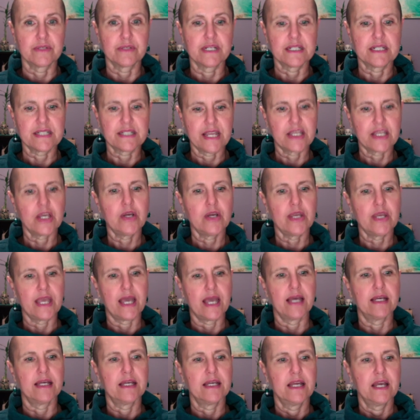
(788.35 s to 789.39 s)
It's like, oh
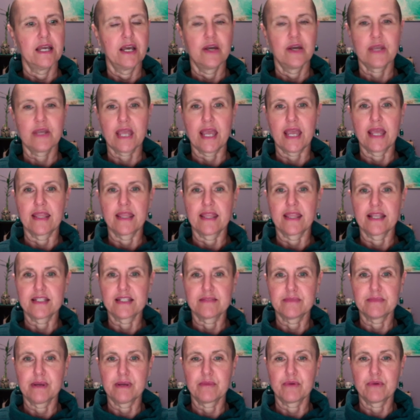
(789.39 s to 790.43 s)
yeah, okay, that's a
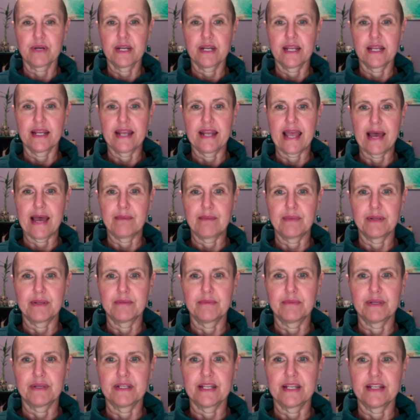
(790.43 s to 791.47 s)
memory, it happened,
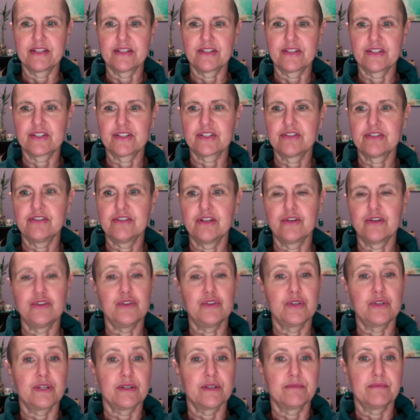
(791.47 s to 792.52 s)
but it's just, you
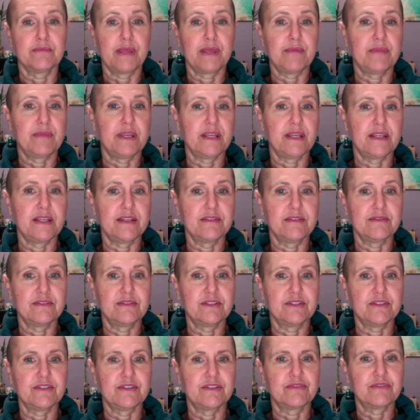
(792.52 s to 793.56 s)
can
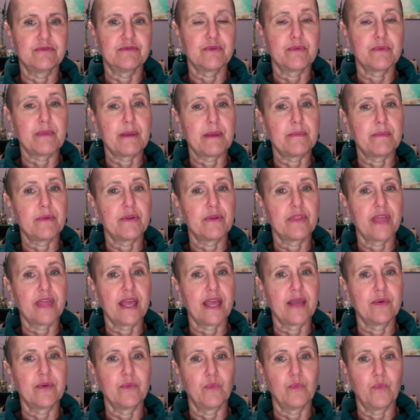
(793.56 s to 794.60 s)
remember
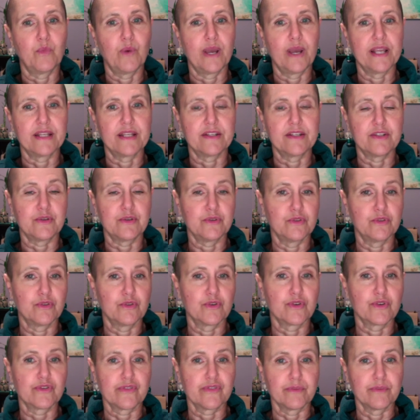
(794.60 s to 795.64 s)
then what you
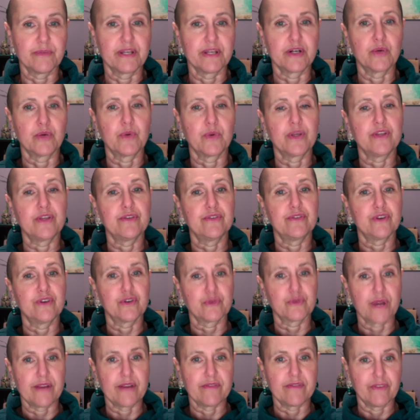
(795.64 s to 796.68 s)
learned from it or what you feel
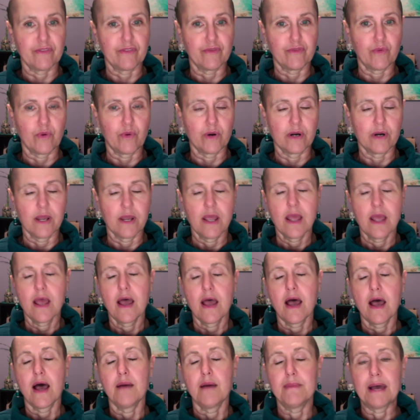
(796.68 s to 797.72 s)
grateful for
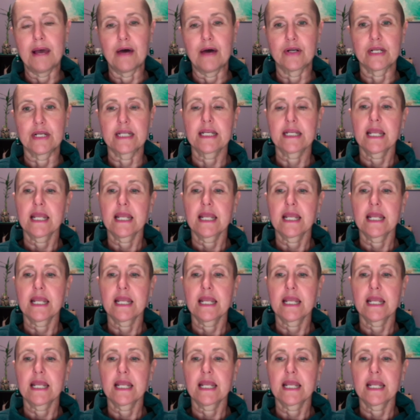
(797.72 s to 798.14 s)
about it.